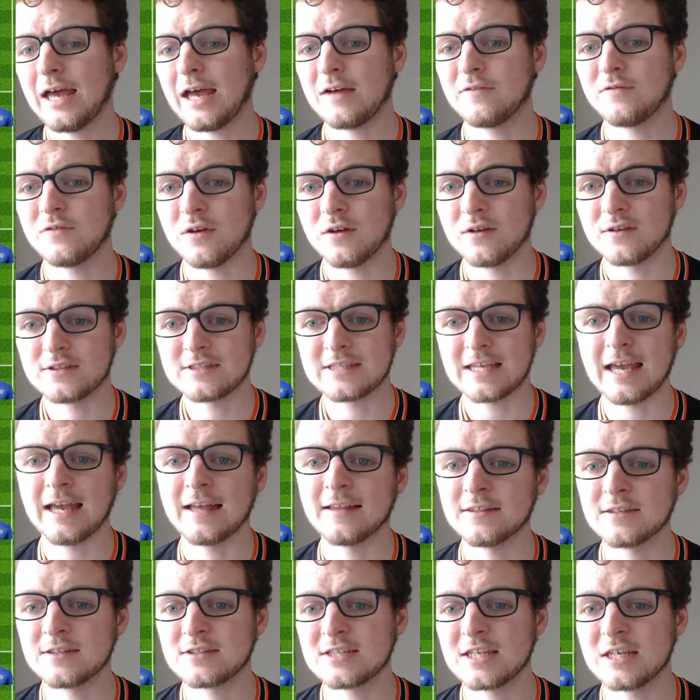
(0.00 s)
Havertz
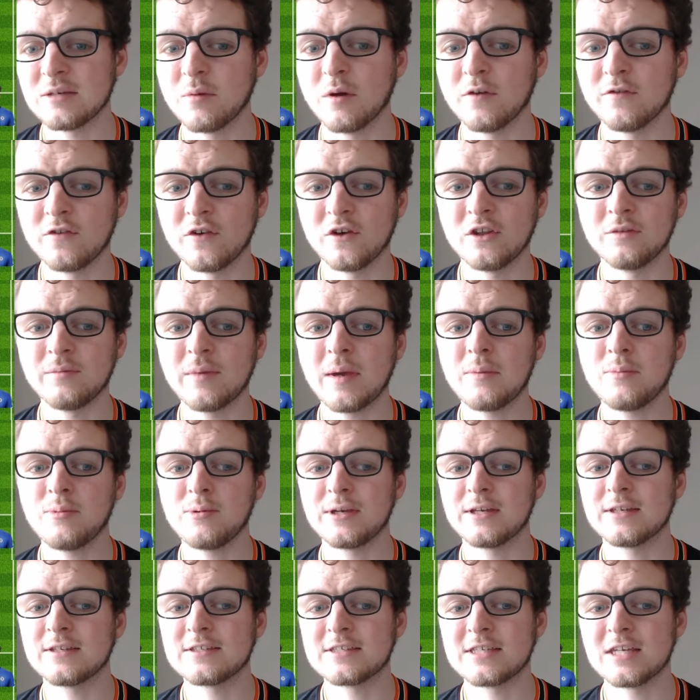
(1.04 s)
and Timo Werner. Maybe
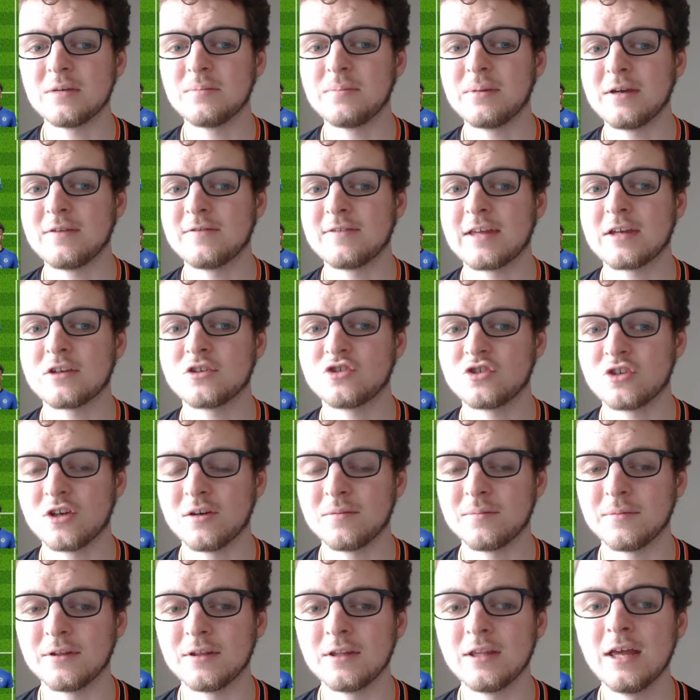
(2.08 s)
we can see a bit of that
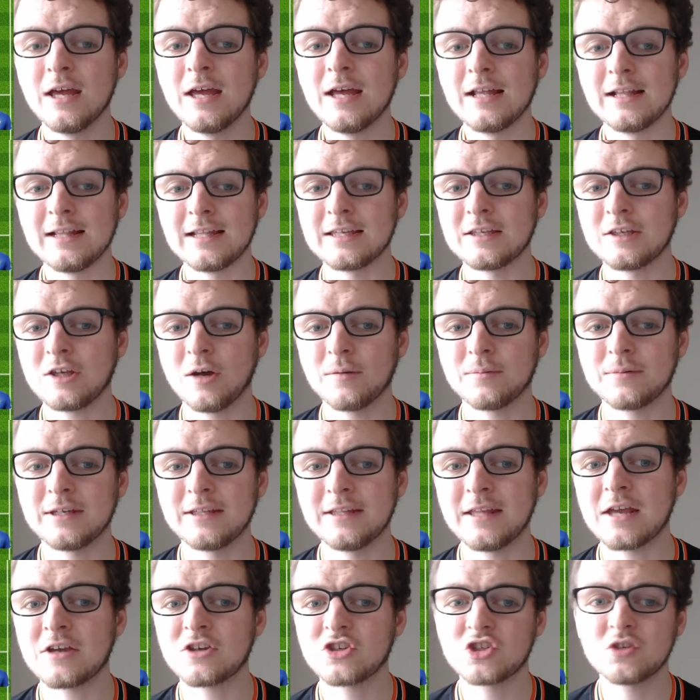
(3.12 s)
German link-up
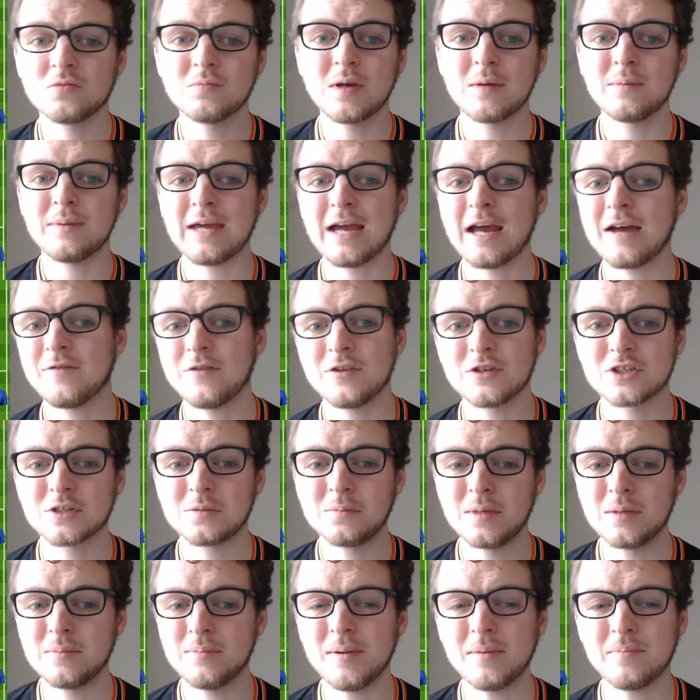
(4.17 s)
connection. Maybe Havertz
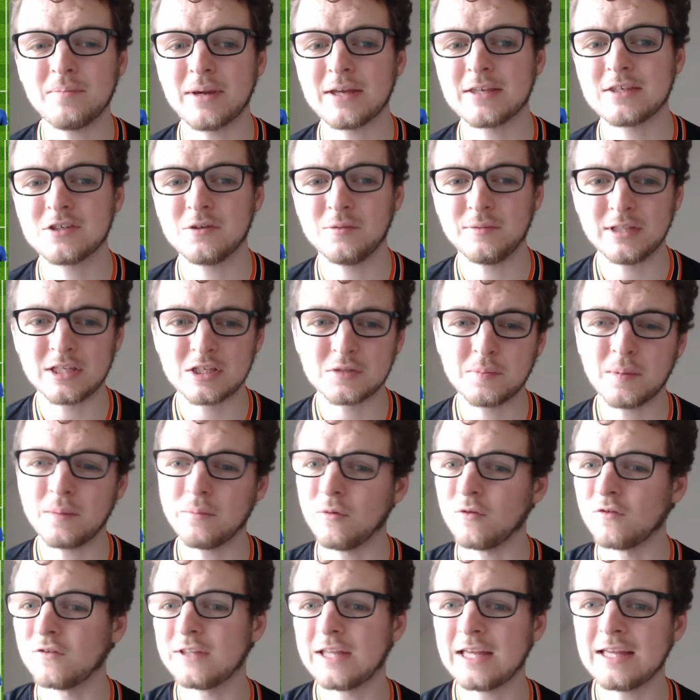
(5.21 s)
can be a bit better when he's a bit
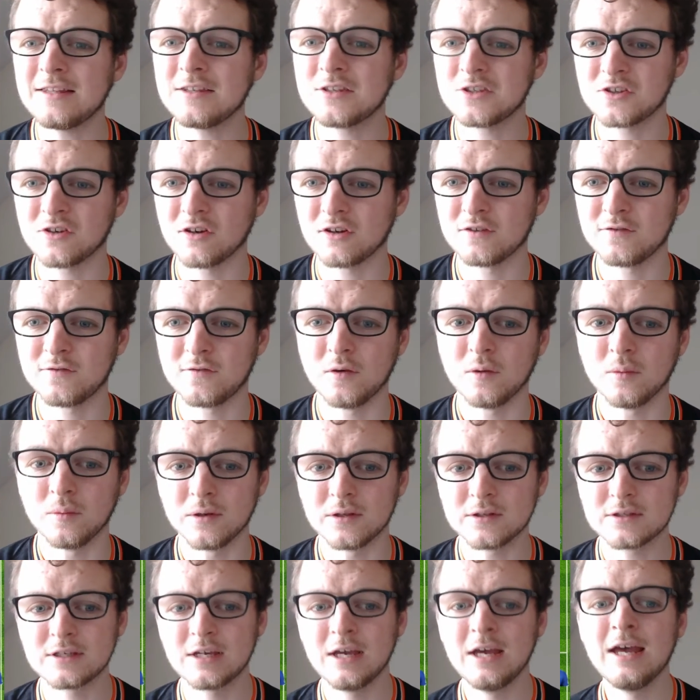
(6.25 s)
more of an inside
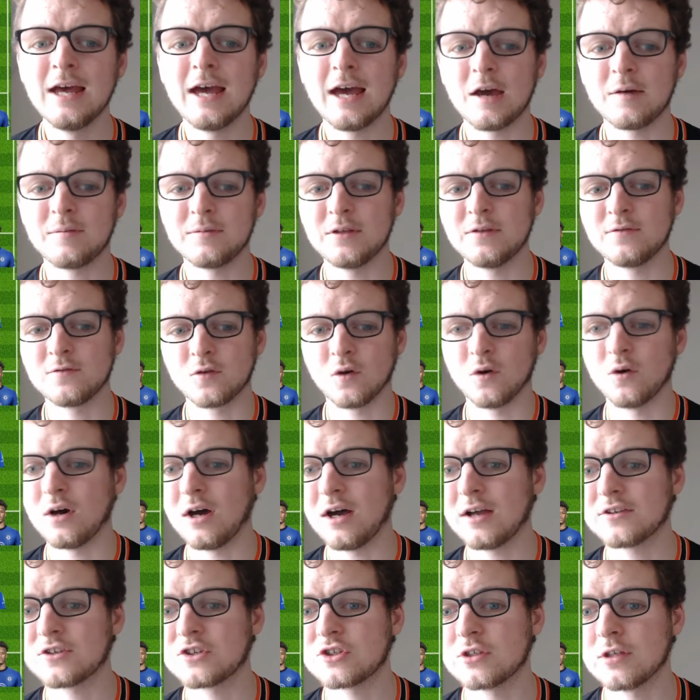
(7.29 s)
forward. I mean, you've got
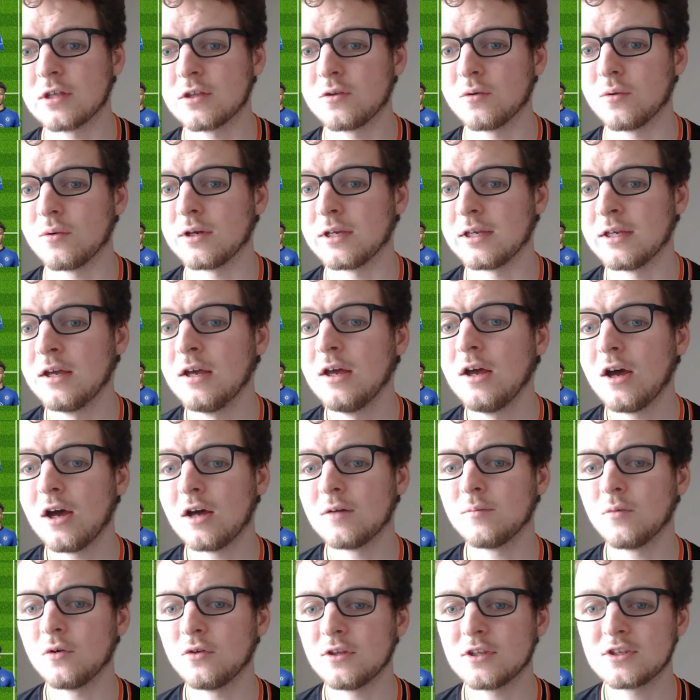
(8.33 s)
Hudson-Odoi
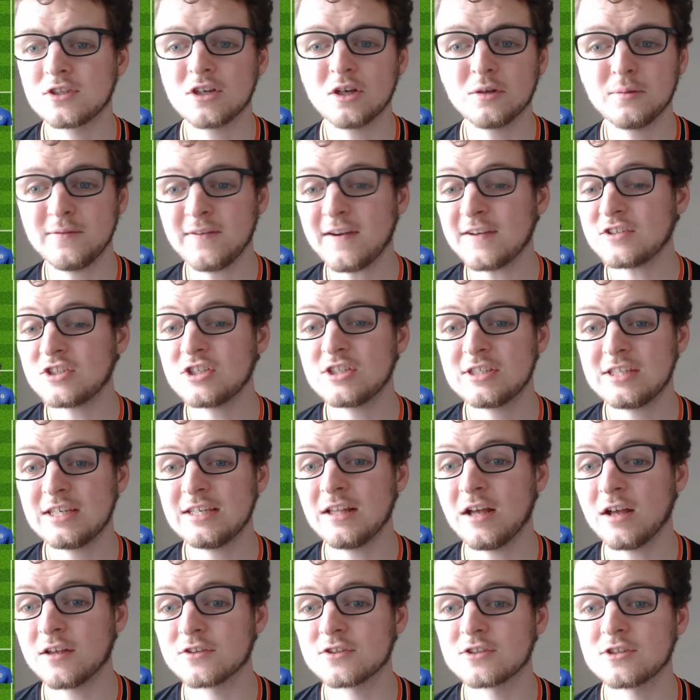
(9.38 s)
on the side. We've actually
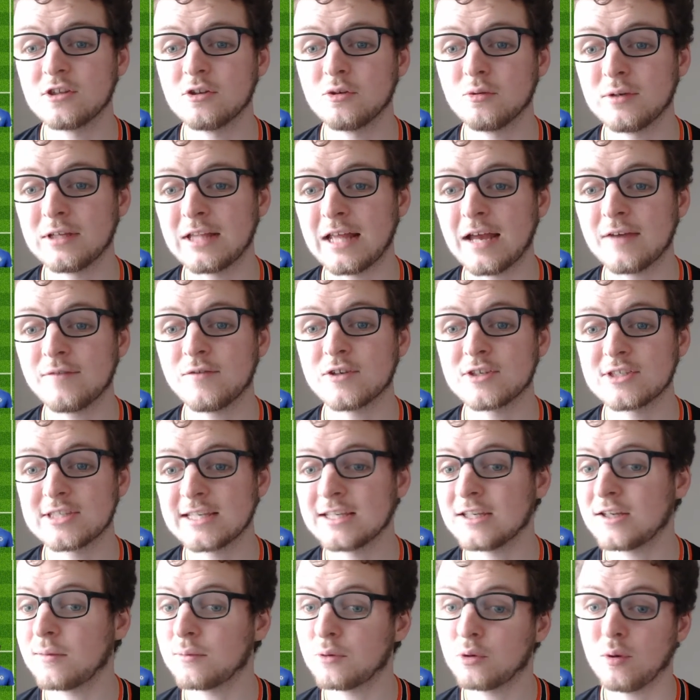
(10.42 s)
seen Hudson-Odoi and Havertz
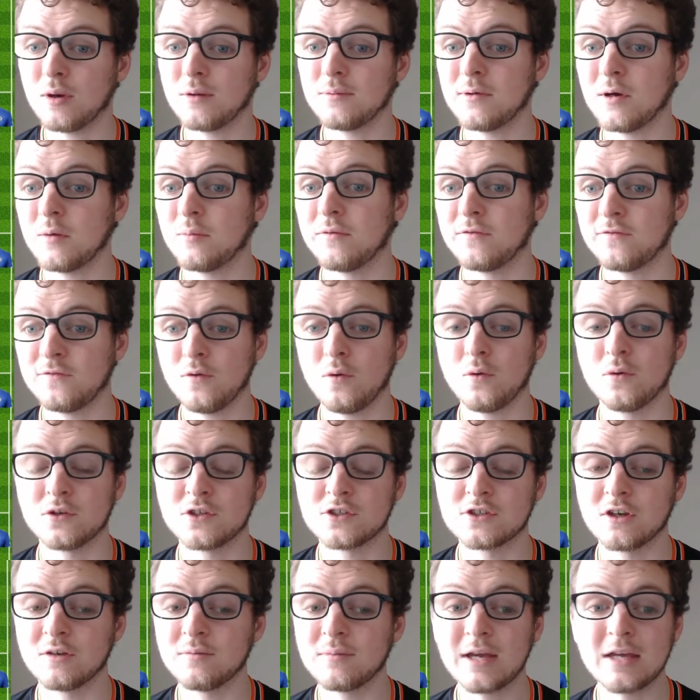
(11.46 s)
link up quite well before,
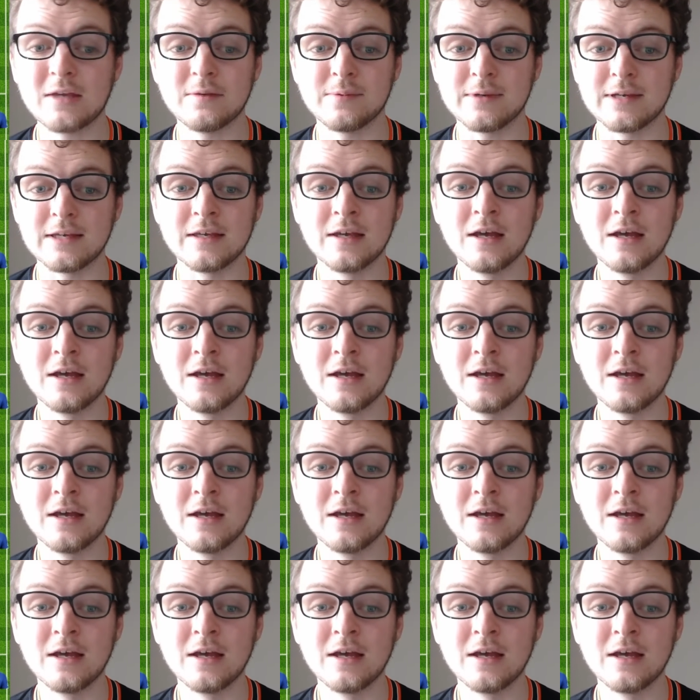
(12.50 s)
so maybe